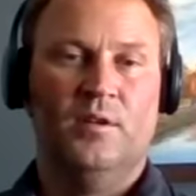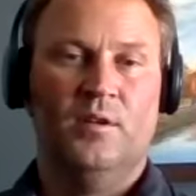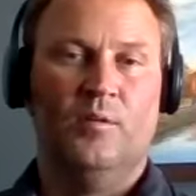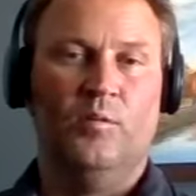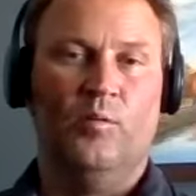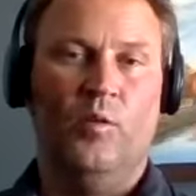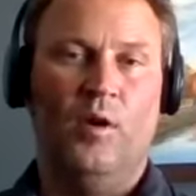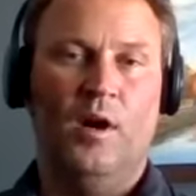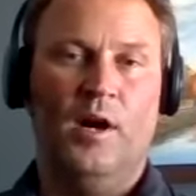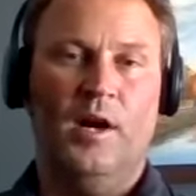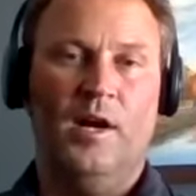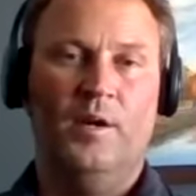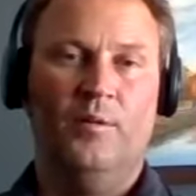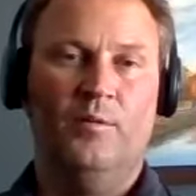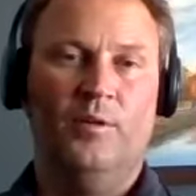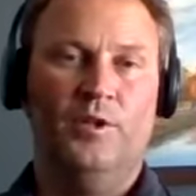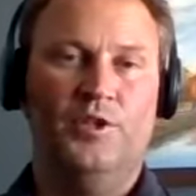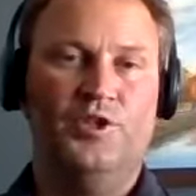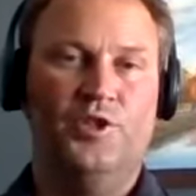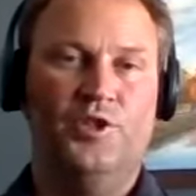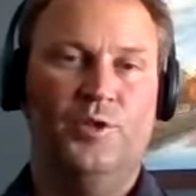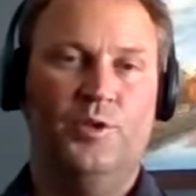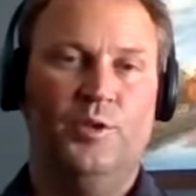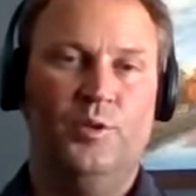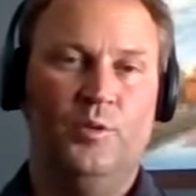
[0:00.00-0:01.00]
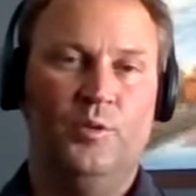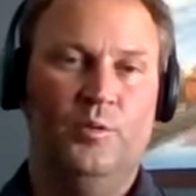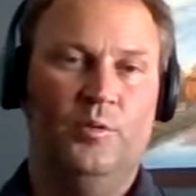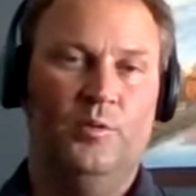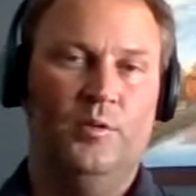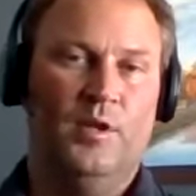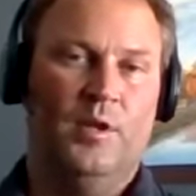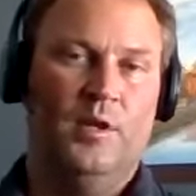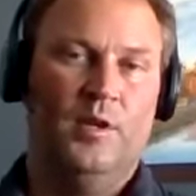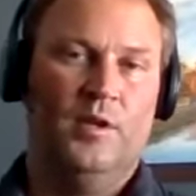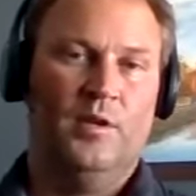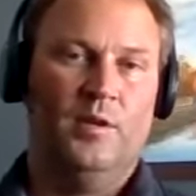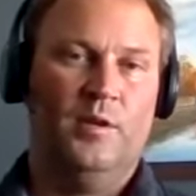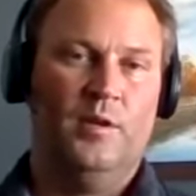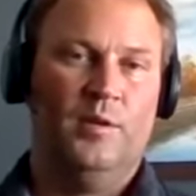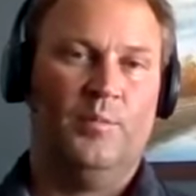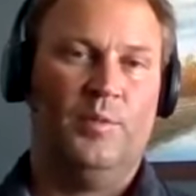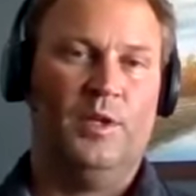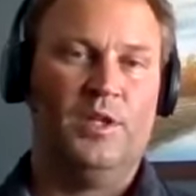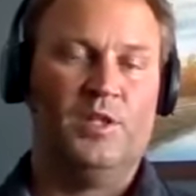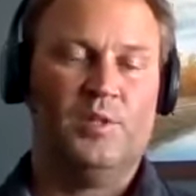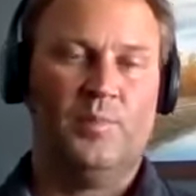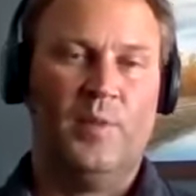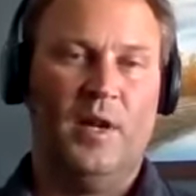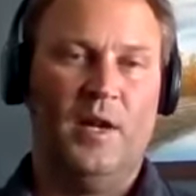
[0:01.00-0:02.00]
Why would you
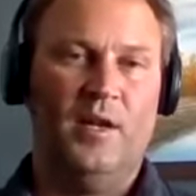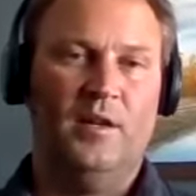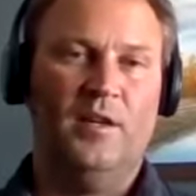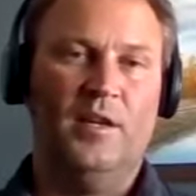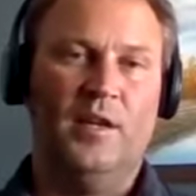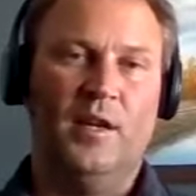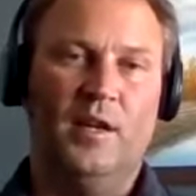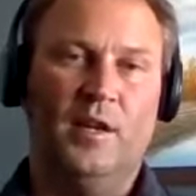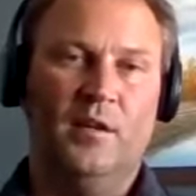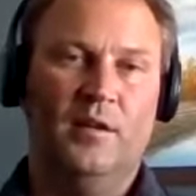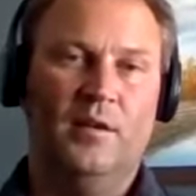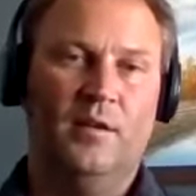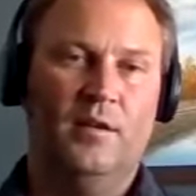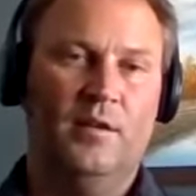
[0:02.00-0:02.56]
be spending